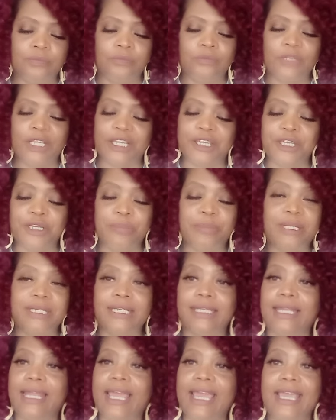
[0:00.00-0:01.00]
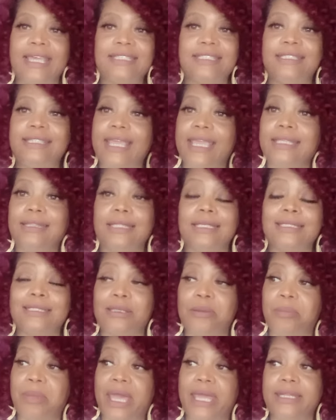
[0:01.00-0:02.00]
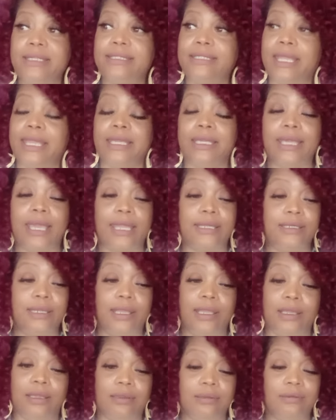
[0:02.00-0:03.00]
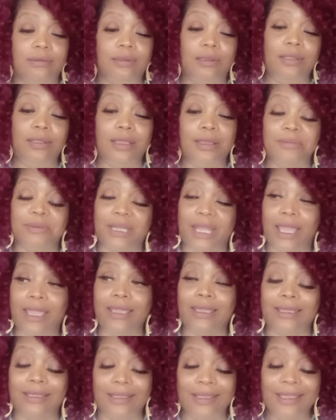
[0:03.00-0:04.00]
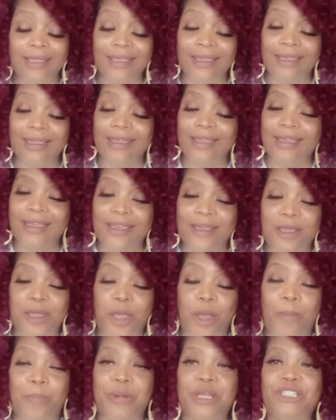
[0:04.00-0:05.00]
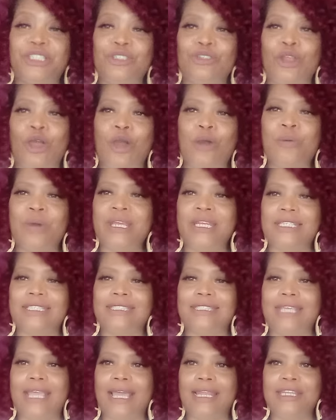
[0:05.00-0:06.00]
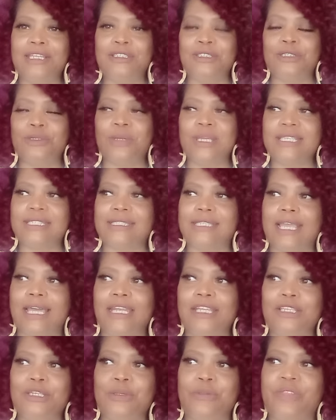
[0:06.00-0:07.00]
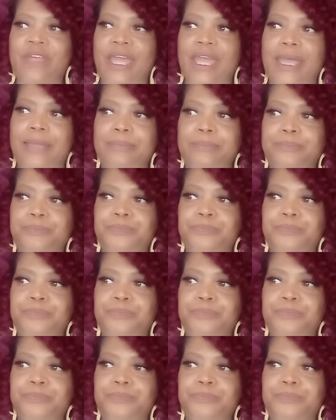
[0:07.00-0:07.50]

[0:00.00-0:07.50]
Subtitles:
That could have been the last date that somebody take, god dang it. Like, but you know what it's telling you? It's telling you that